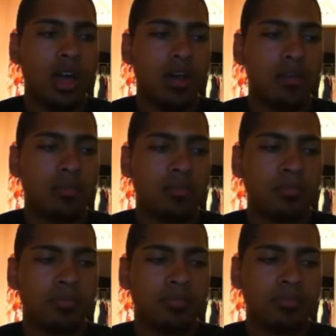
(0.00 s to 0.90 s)

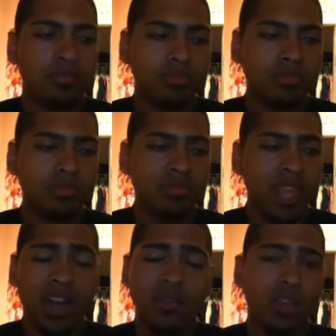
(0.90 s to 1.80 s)

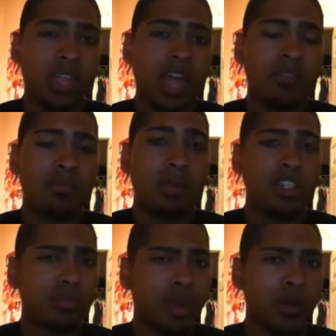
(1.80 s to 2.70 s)
I didn't really have
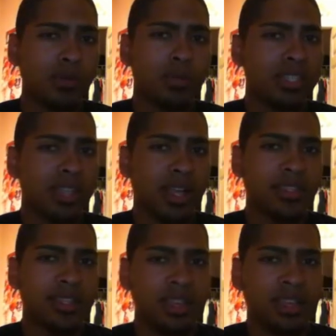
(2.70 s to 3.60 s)
much problem
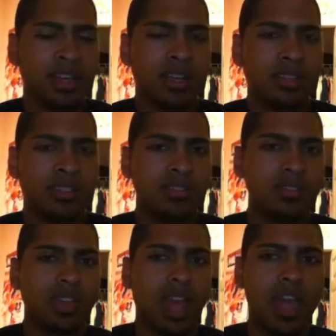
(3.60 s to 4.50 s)
besides the,
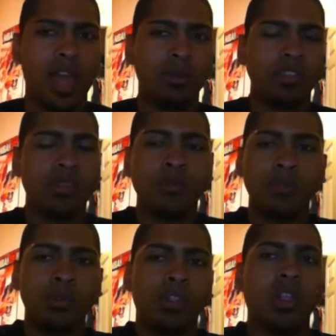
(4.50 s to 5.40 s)
I was
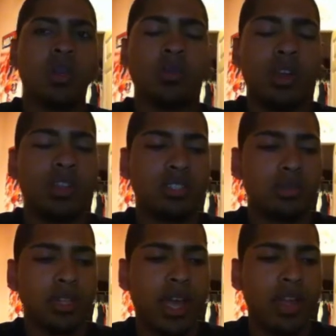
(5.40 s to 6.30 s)
confused a little bit on
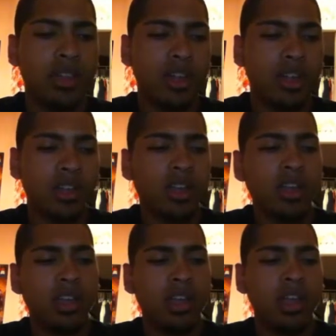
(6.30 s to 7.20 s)
some dialogue
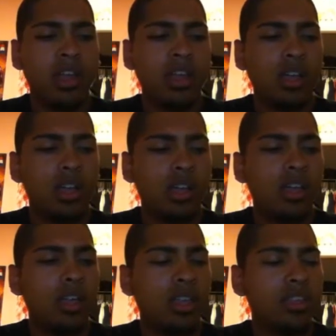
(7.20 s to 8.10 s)

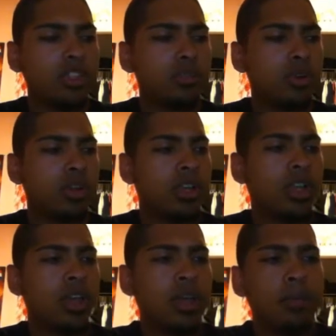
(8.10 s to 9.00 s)
in this book.
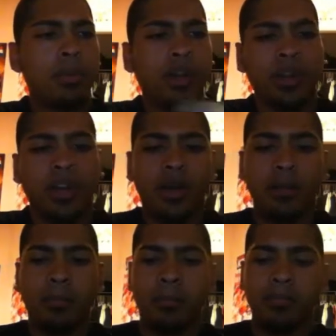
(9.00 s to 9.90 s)
But,
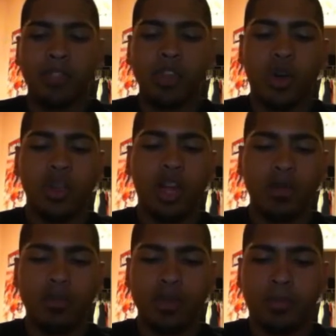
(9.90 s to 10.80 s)
a
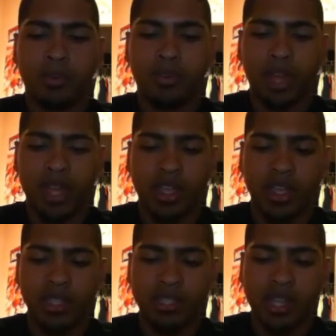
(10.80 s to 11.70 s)
lot of people like
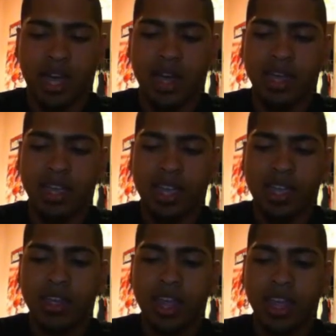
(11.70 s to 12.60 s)
Scott
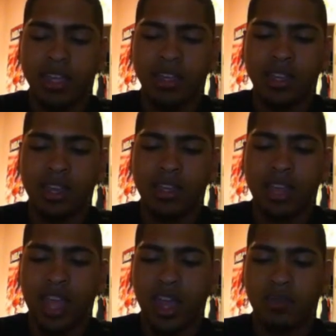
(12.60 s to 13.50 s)
and Nate,
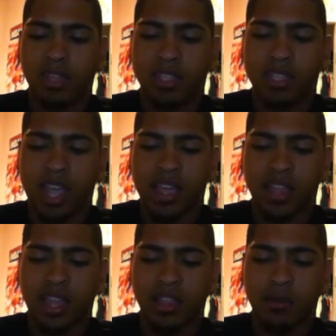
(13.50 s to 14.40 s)
they had been
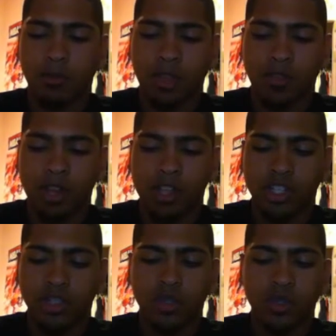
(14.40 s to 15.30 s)
saying that their favorite
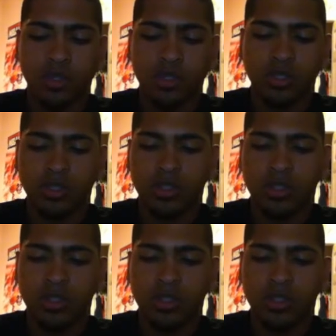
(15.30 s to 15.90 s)
issues